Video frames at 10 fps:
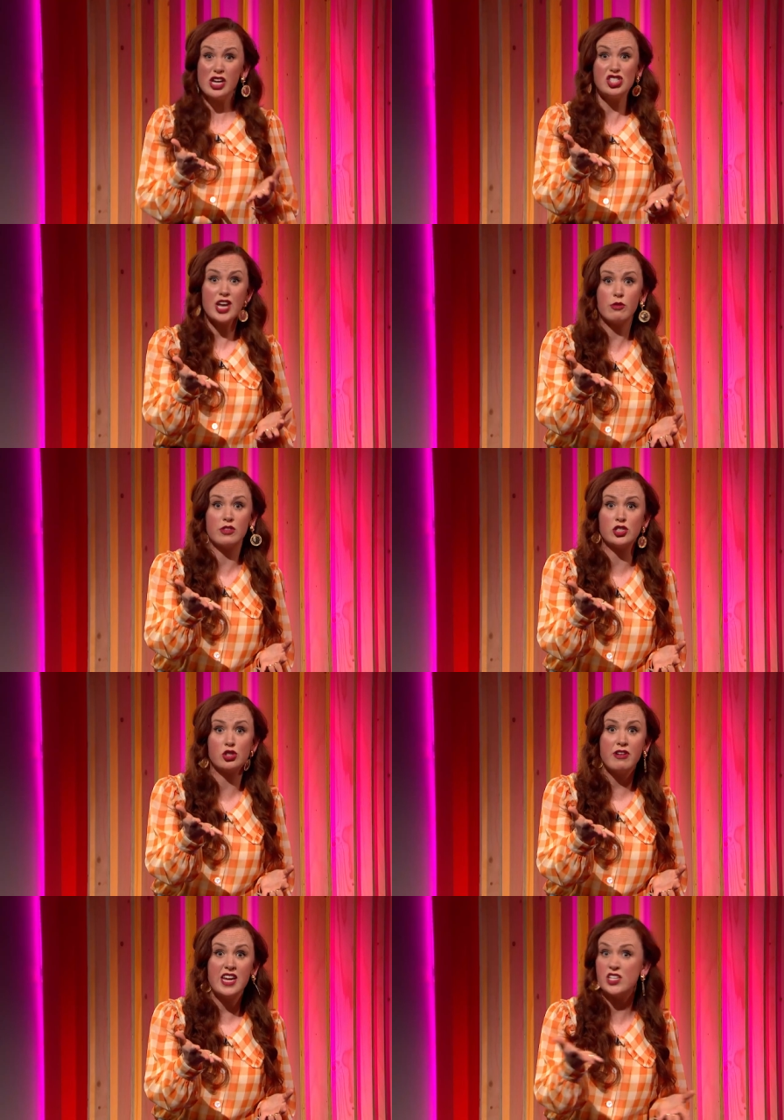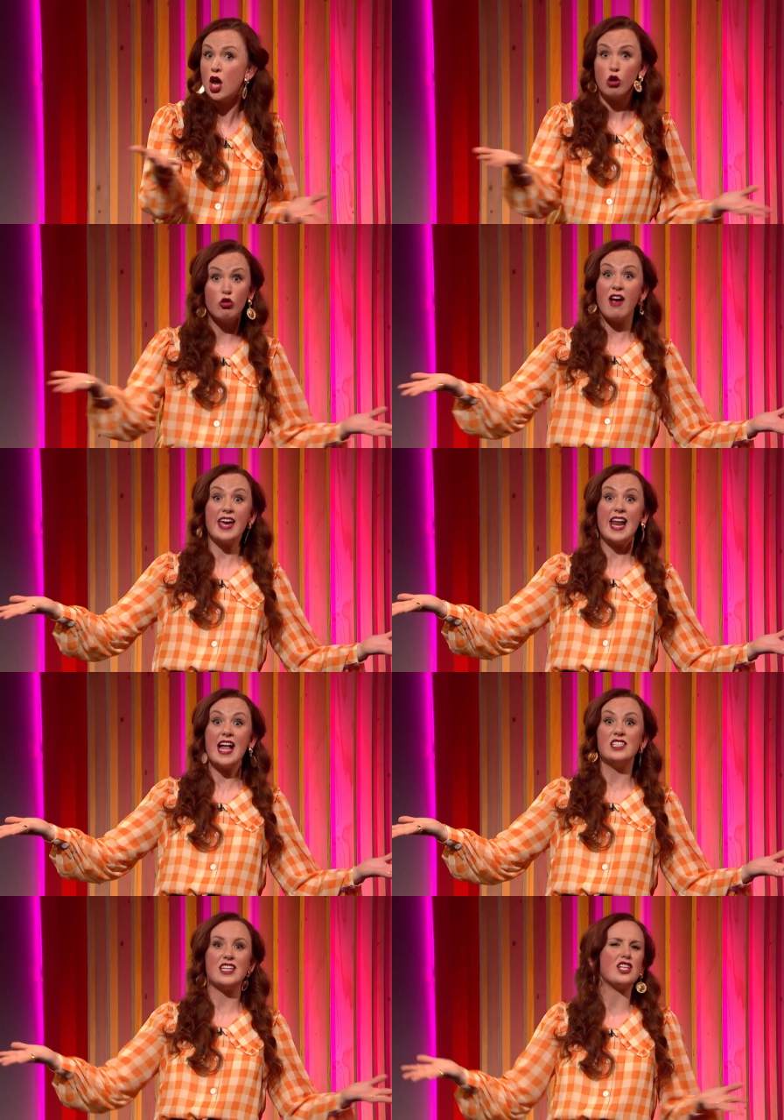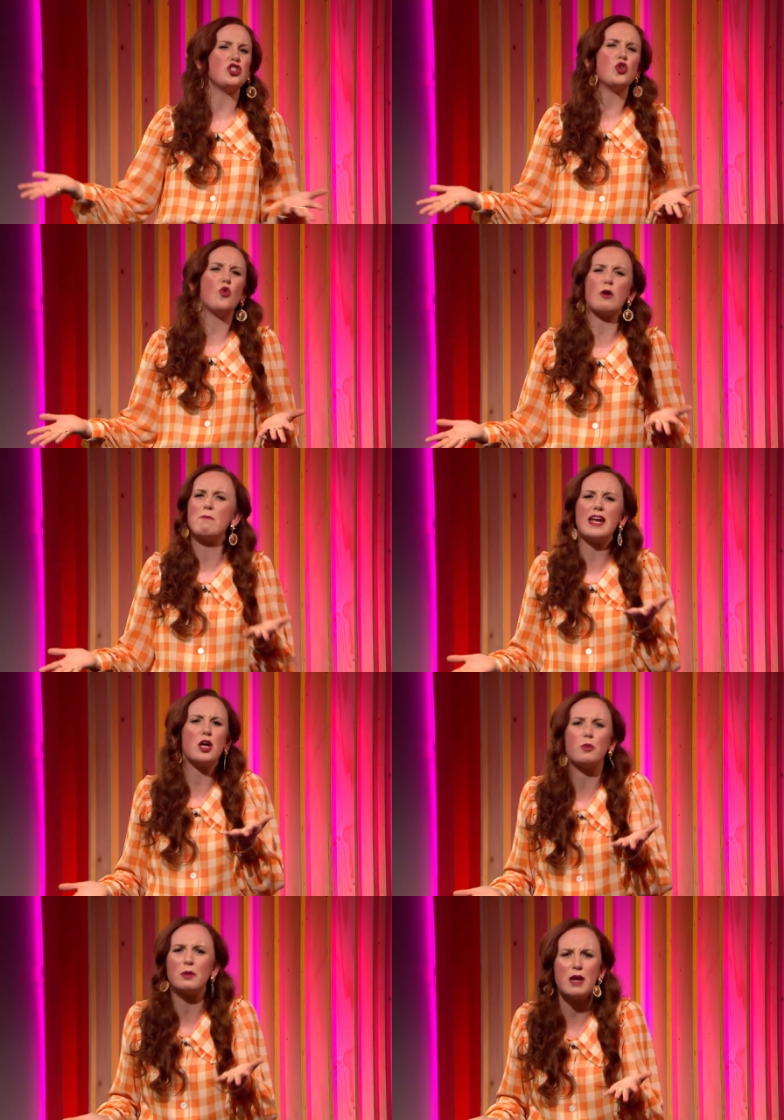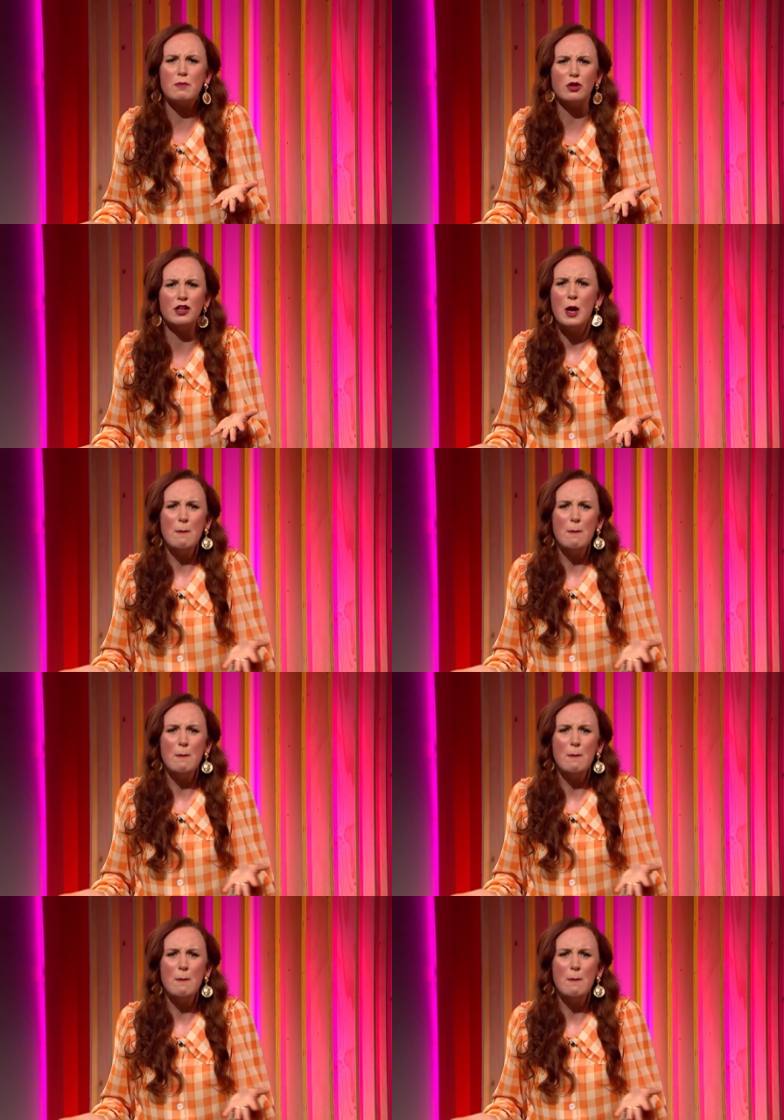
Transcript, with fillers: can shout in the street, cry in Aldi, and sure, meet up with people,